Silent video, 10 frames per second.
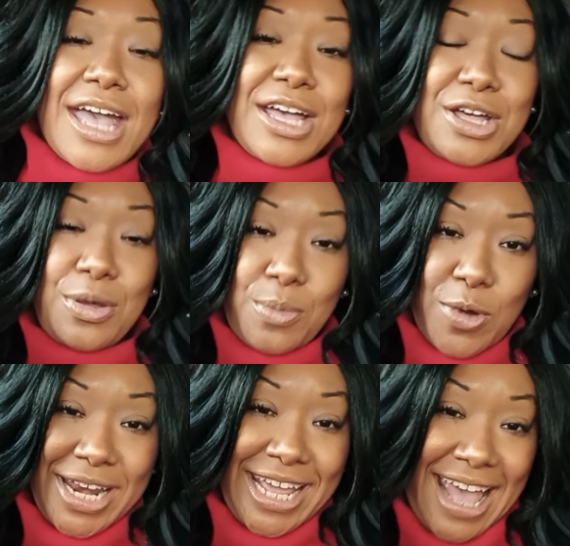Good
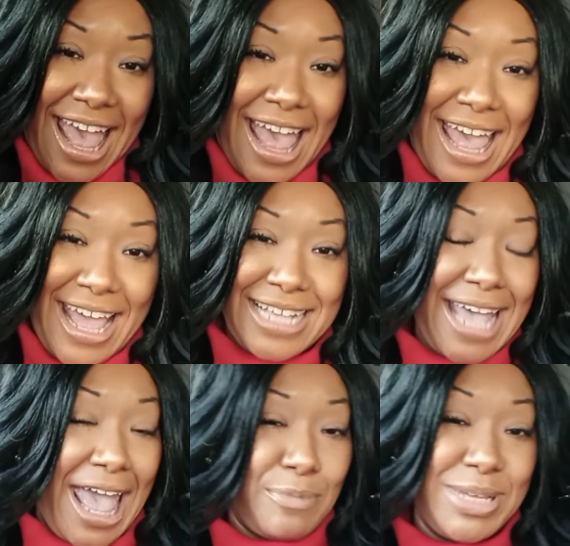morning, guys.
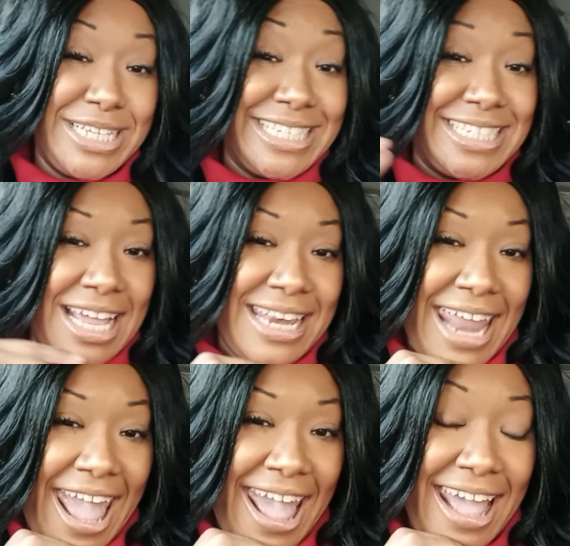Happy
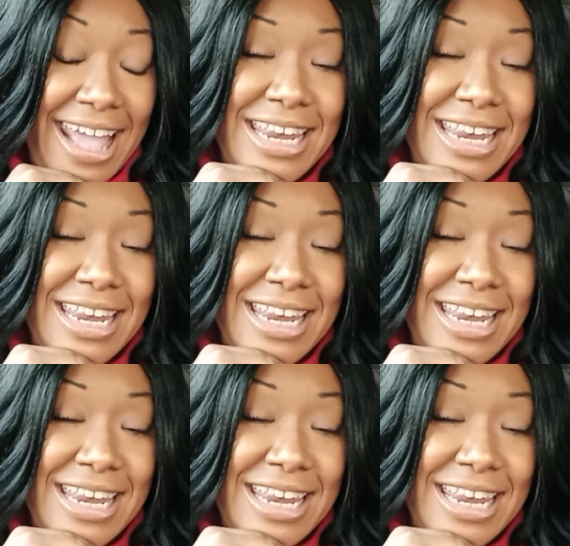Sunday.